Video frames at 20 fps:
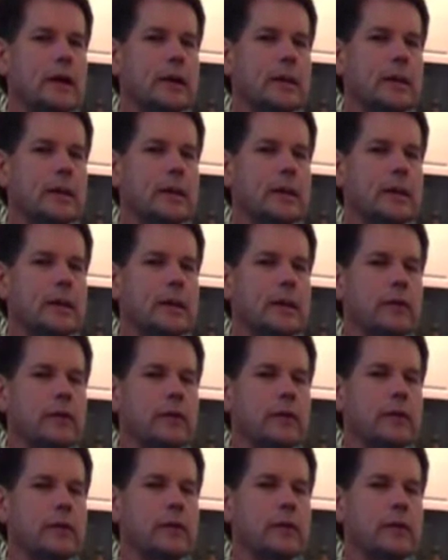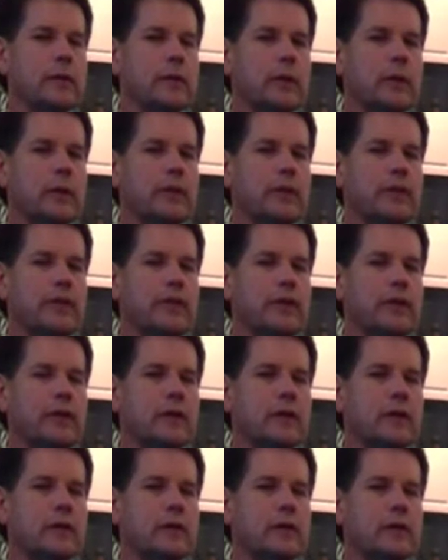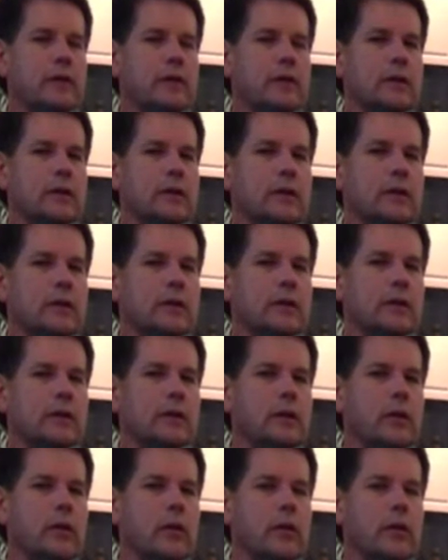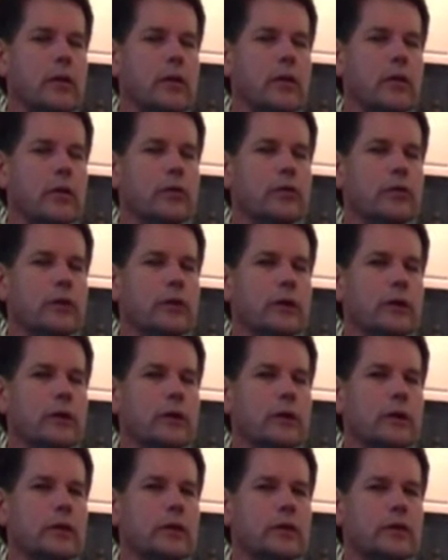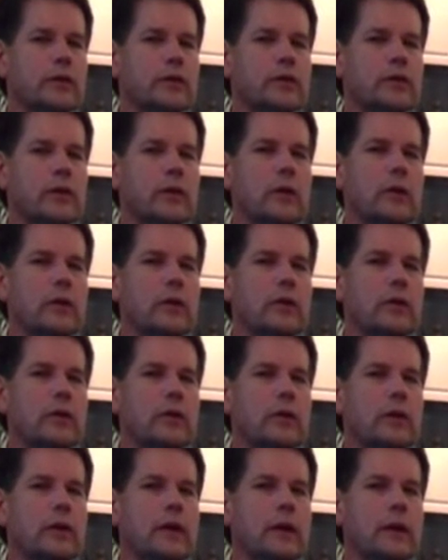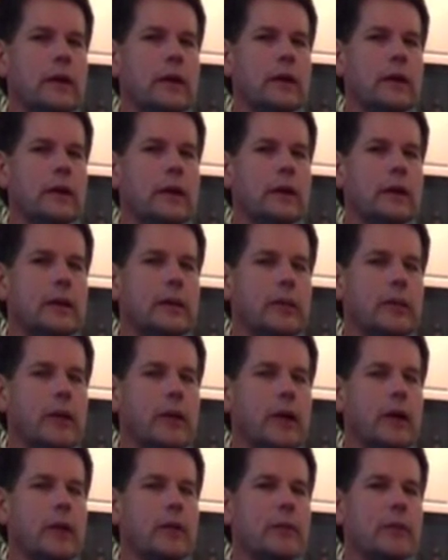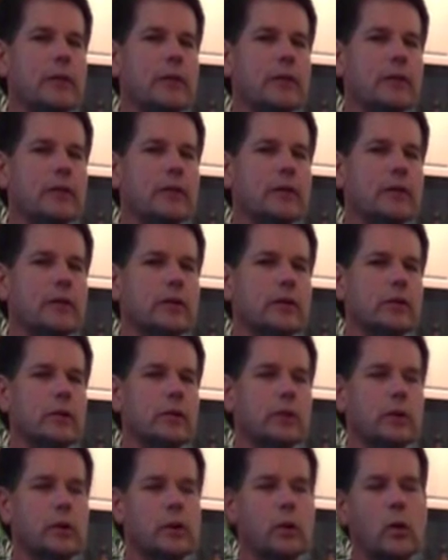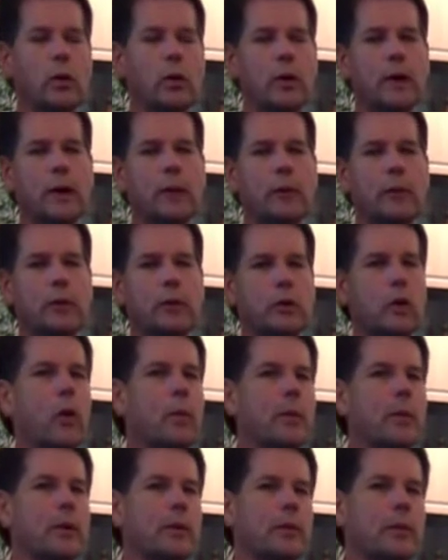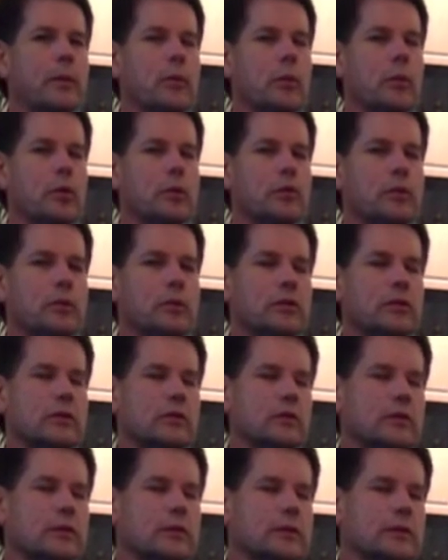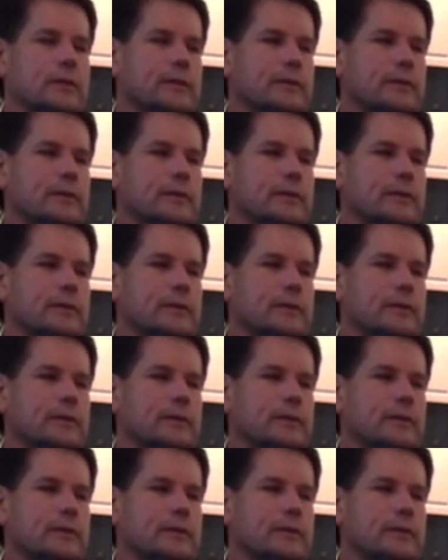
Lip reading: And then from the funds over those years and selling the prior business, we were able to open up the mortgage business.